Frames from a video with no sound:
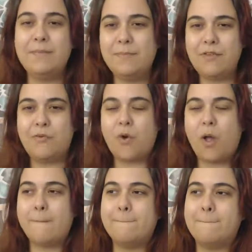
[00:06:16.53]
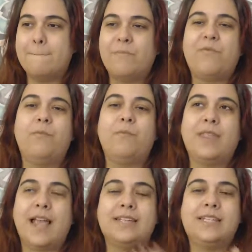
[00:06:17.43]
me from
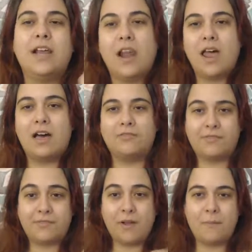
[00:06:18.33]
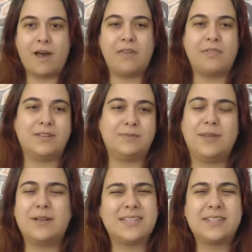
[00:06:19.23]
getting love from others,
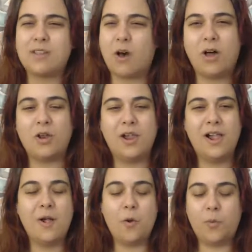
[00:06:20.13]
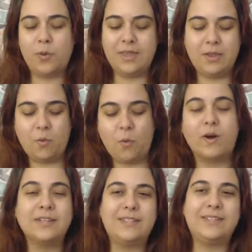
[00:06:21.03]
because that's all we
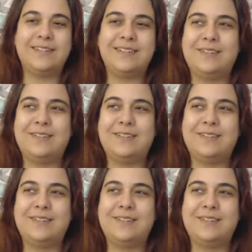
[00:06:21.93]
want to